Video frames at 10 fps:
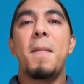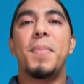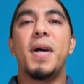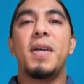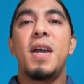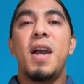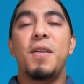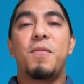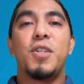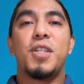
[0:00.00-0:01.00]
But
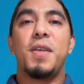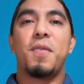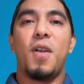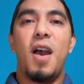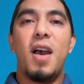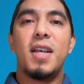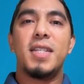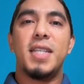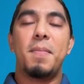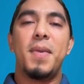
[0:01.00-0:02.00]
unfortunately for
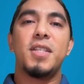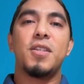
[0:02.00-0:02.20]
us, that means